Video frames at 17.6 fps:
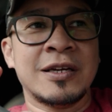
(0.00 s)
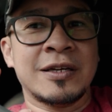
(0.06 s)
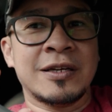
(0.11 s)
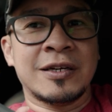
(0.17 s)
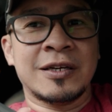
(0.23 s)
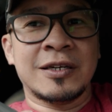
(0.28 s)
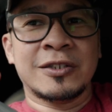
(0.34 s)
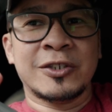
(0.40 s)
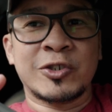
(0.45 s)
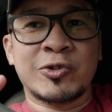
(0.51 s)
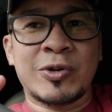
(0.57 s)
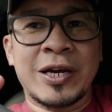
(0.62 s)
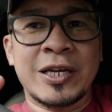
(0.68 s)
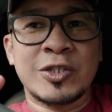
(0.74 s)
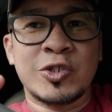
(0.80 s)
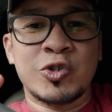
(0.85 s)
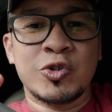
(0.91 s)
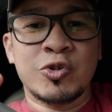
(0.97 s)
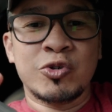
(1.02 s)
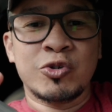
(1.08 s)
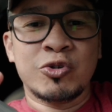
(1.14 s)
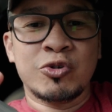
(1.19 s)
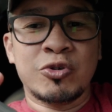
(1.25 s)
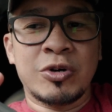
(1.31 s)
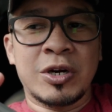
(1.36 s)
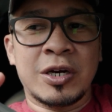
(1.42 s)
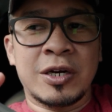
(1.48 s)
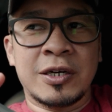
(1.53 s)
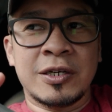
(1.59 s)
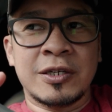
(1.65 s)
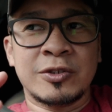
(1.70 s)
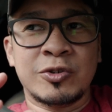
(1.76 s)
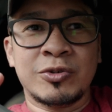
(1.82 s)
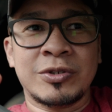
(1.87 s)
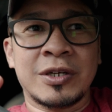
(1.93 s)
They're trying
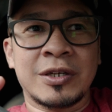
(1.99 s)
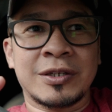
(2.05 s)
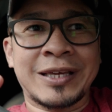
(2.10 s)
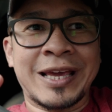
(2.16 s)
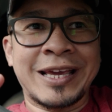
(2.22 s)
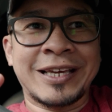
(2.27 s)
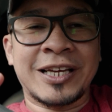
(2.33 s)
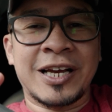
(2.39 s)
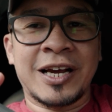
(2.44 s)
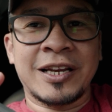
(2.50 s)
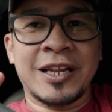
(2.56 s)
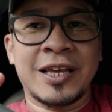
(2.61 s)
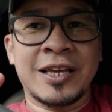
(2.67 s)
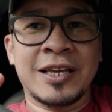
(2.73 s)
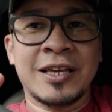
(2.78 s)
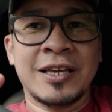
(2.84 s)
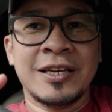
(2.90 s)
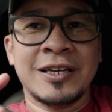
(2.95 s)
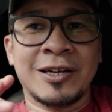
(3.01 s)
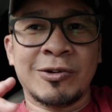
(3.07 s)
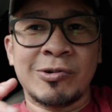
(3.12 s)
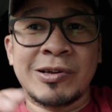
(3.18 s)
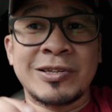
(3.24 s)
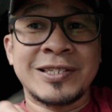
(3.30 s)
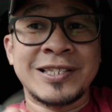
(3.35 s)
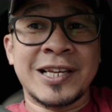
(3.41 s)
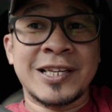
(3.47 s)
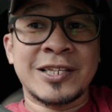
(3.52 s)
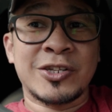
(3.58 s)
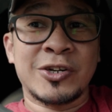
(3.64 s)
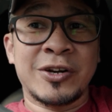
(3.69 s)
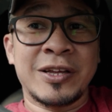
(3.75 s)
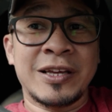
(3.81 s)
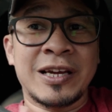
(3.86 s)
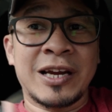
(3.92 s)
to do the cake cutting around
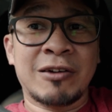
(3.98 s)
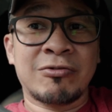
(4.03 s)
6:30.